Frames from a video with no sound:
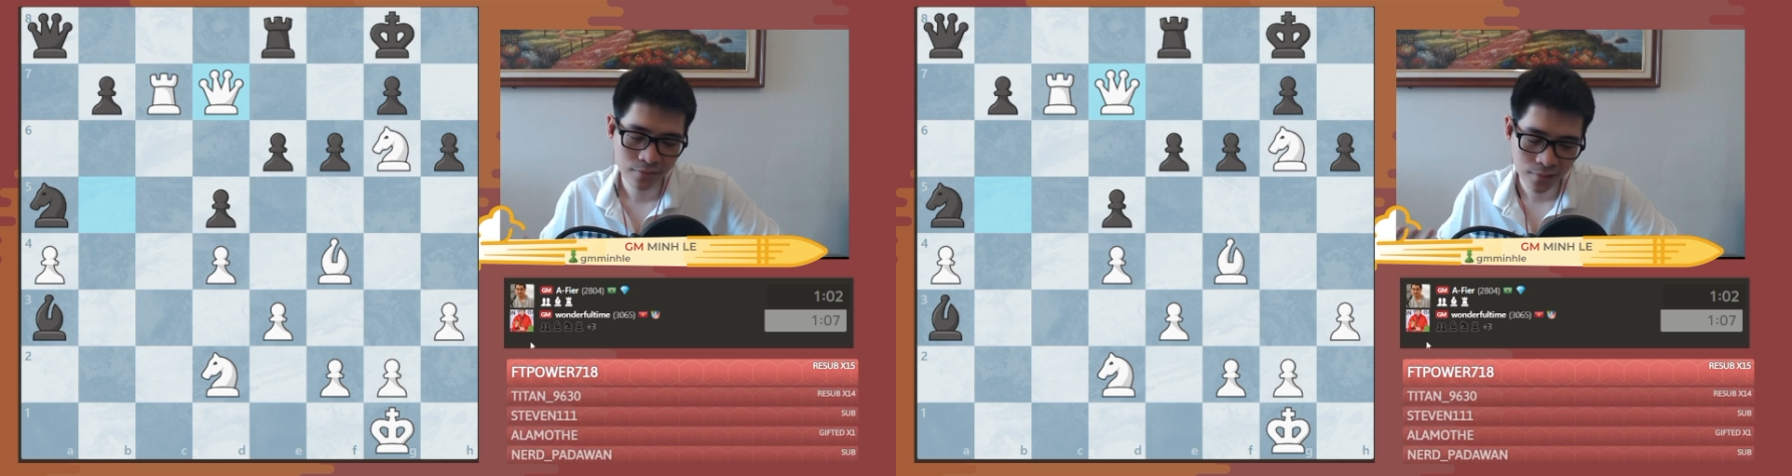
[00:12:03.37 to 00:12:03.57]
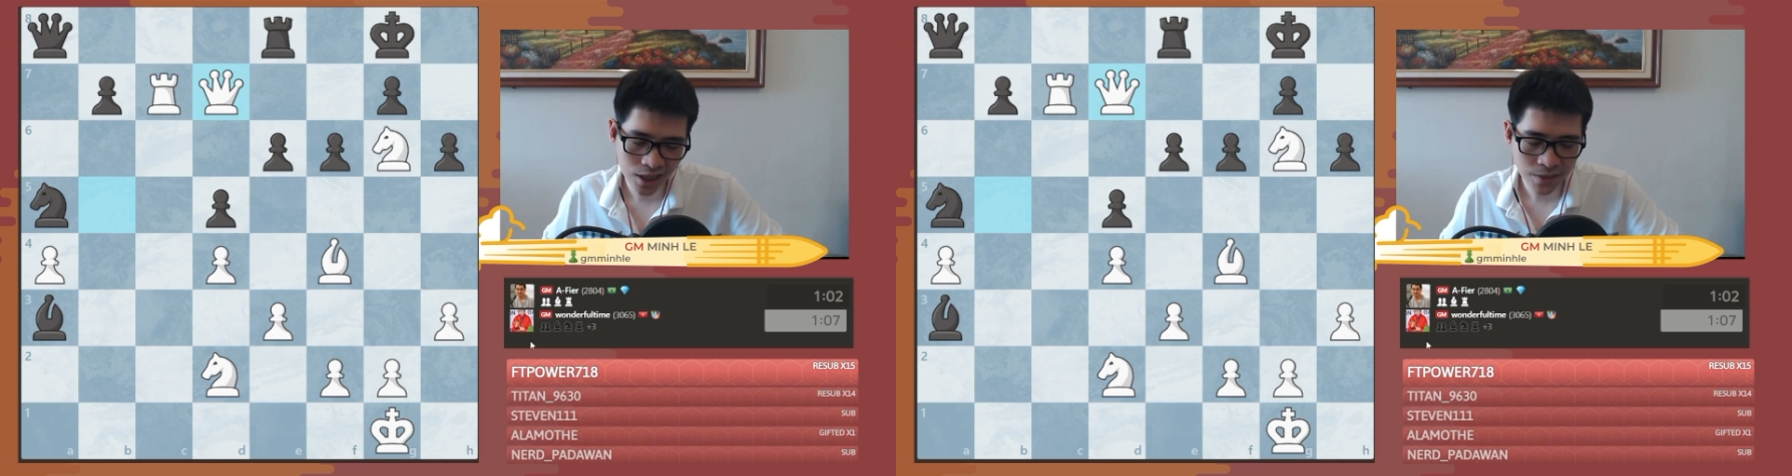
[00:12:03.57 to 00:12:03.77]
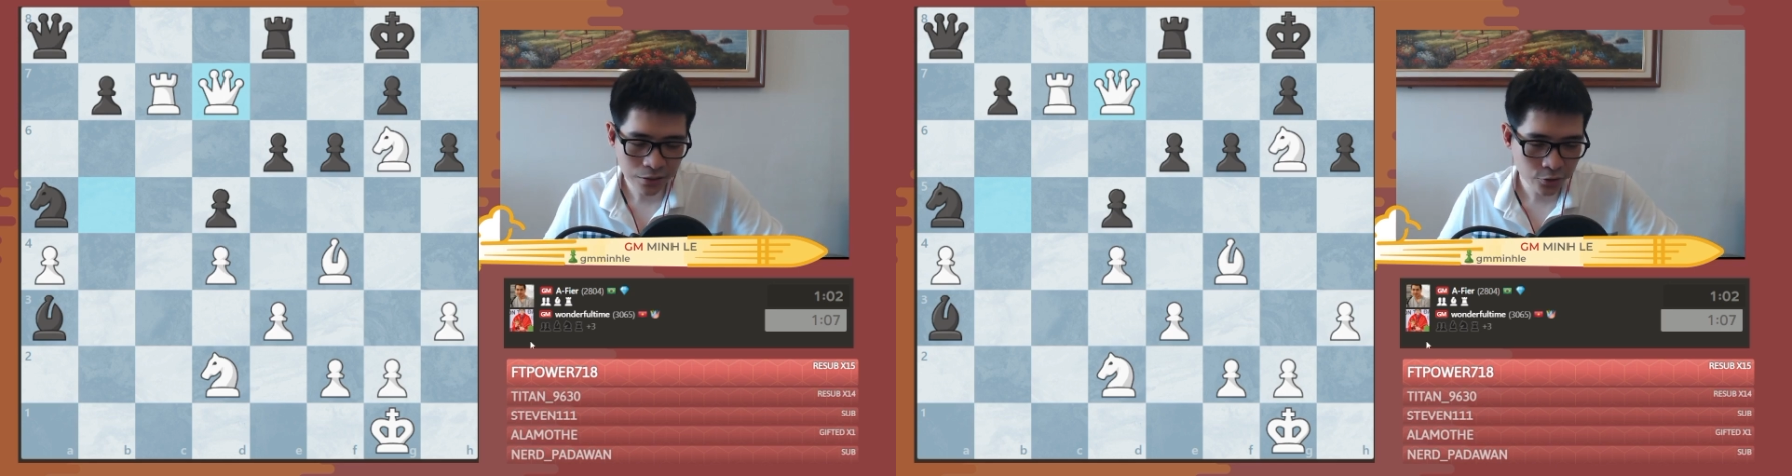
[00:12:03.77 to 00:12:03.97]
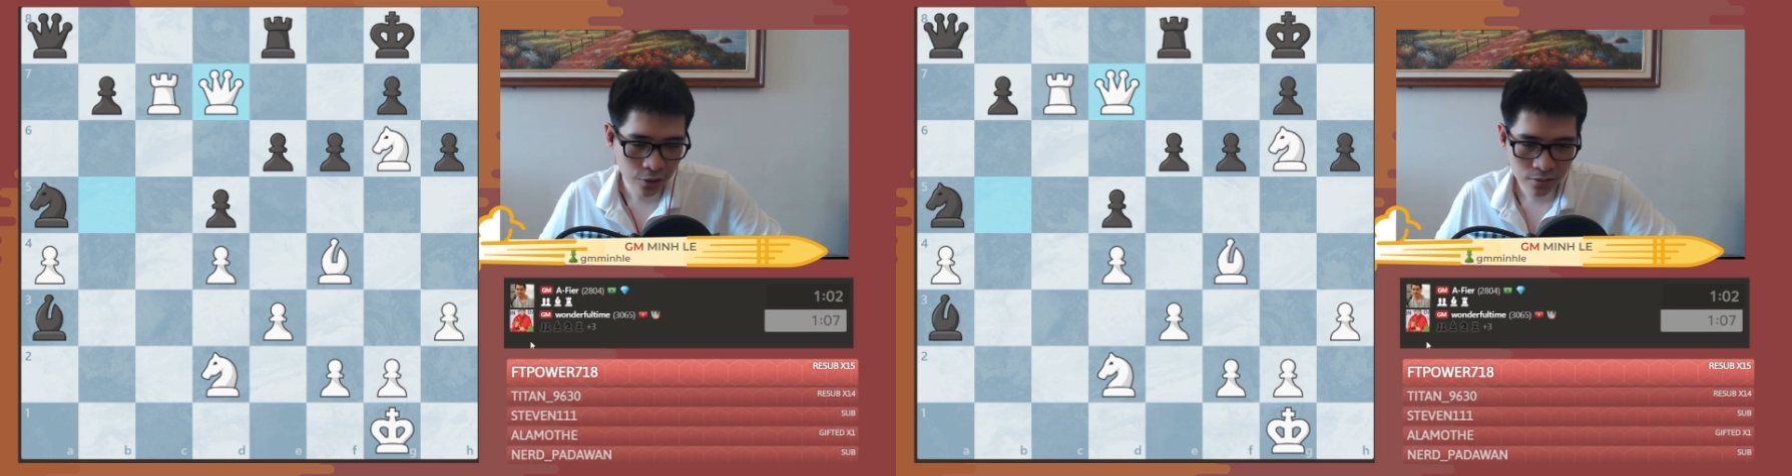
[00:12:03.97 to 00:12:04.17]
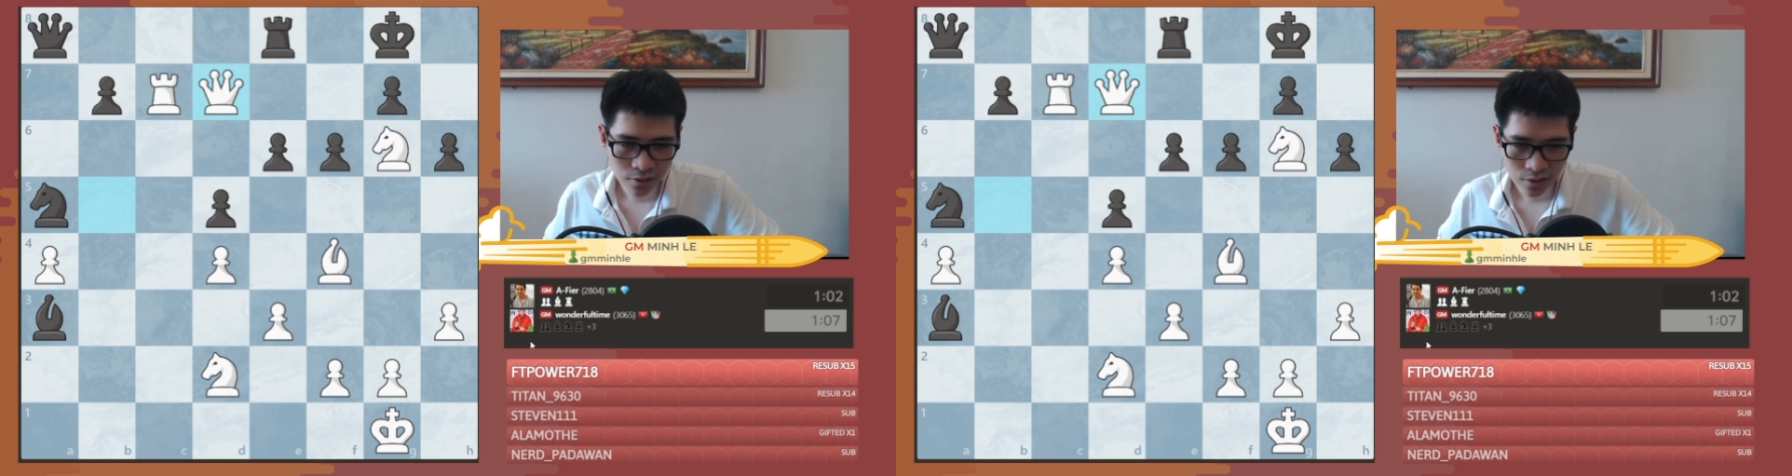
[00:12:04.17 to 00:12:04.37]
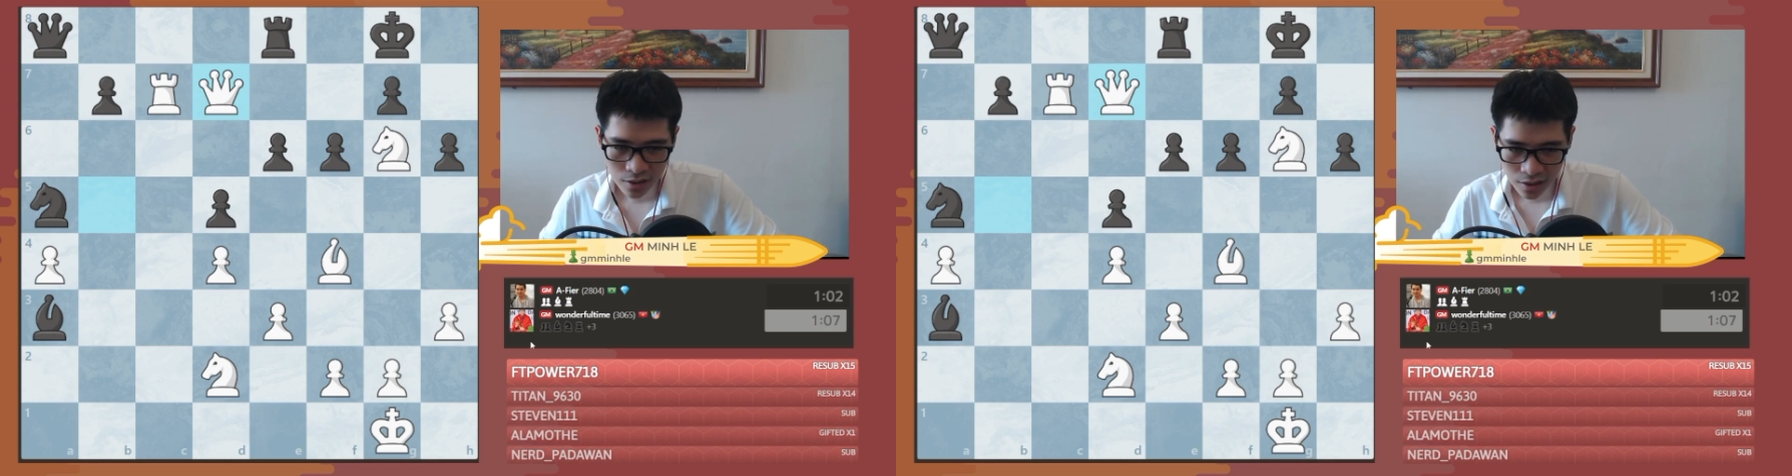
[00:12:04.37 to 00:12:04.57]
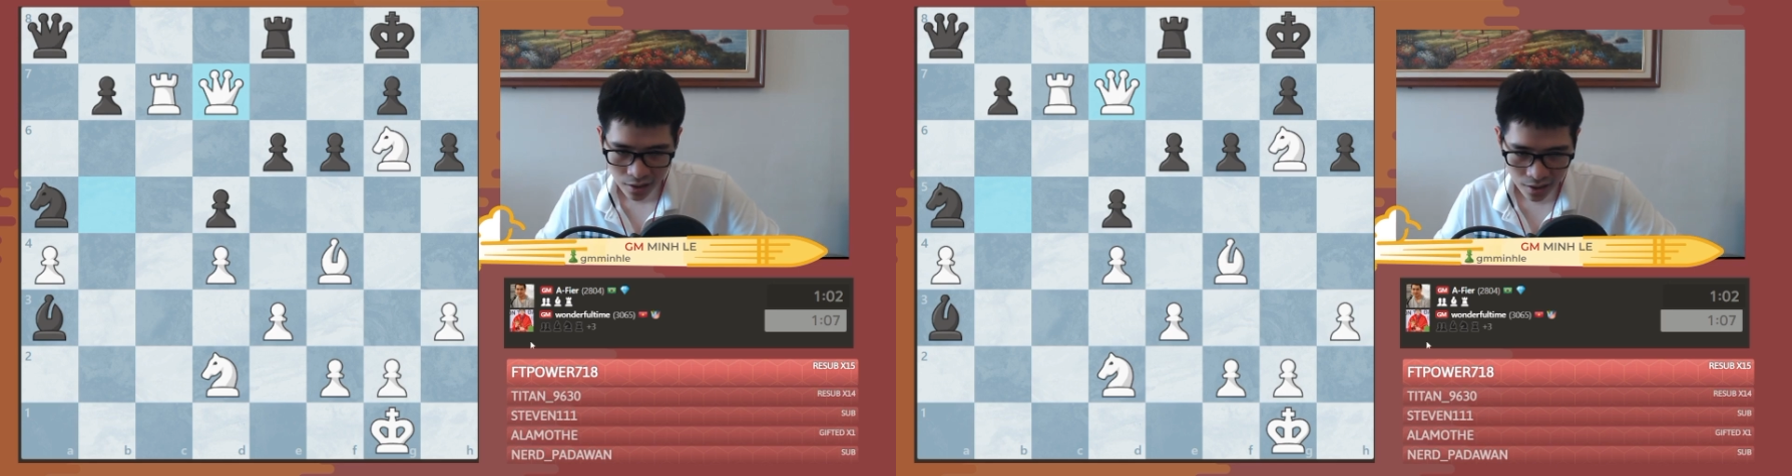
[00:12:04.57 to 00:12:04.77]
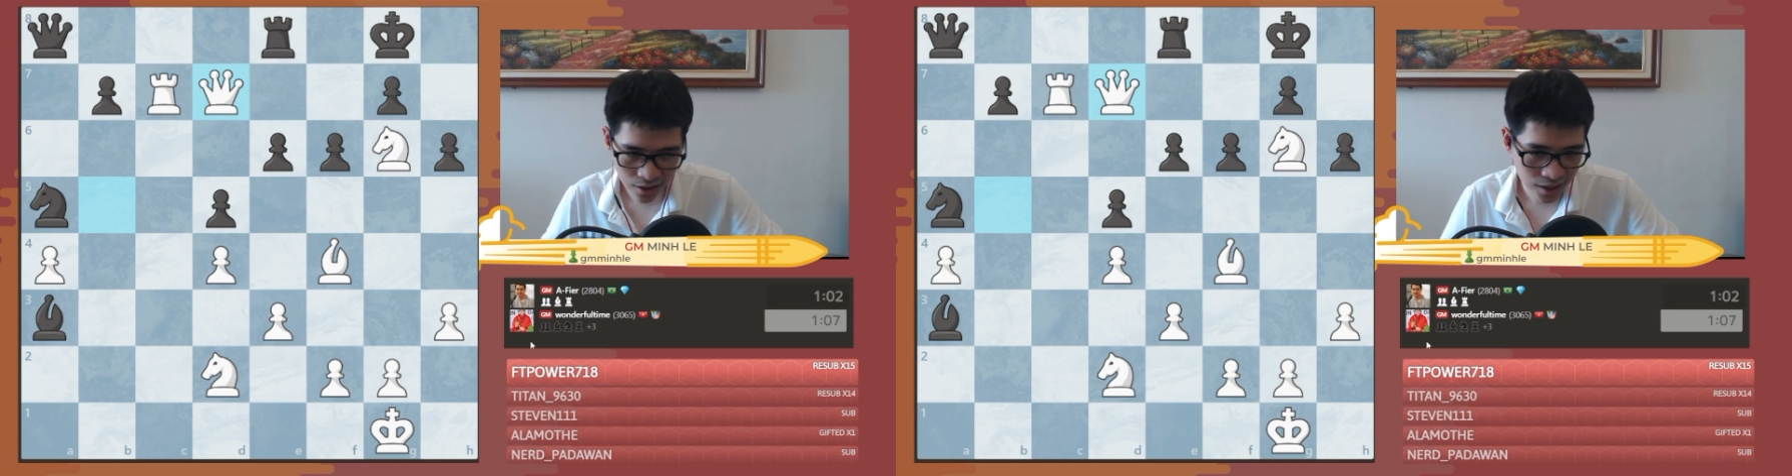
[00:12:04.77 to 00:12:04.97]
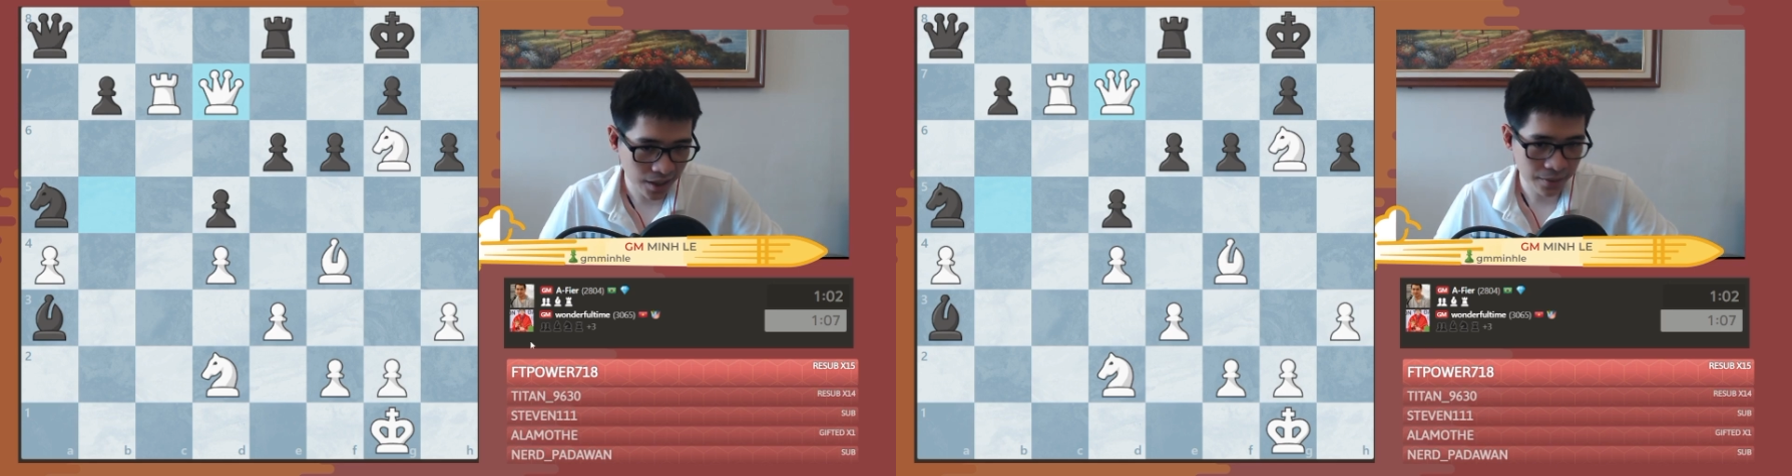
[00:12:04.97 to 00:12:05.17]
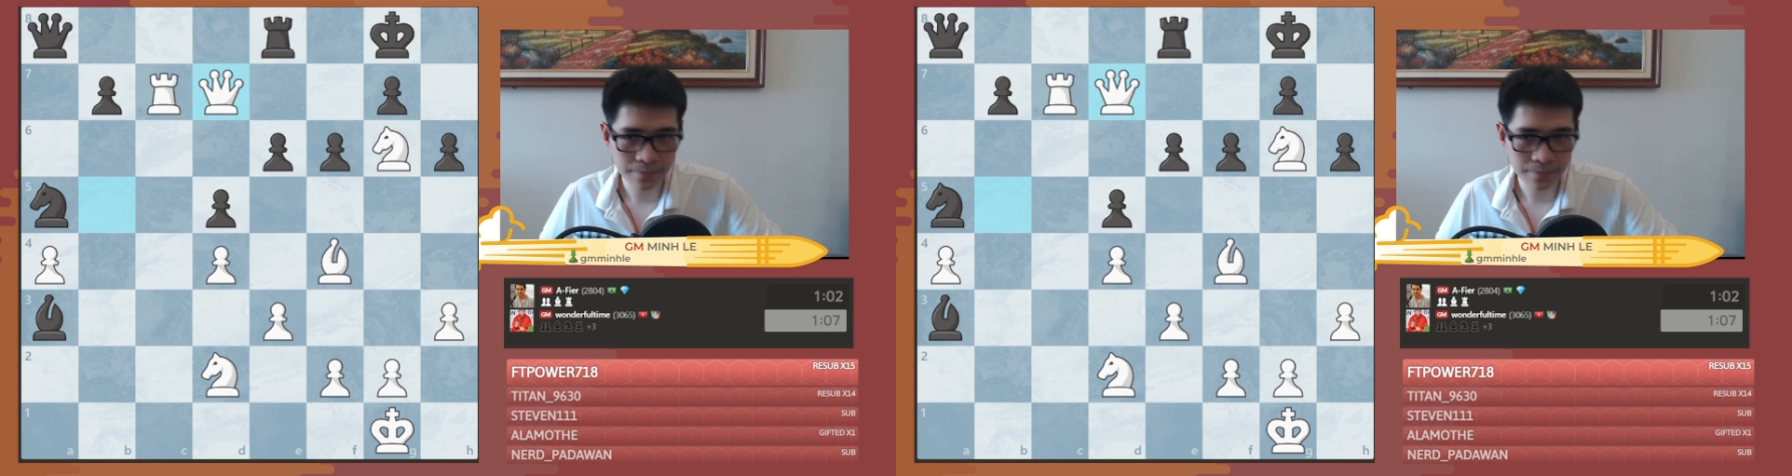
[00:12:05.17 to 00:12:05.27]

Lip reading: Then special, got lucky.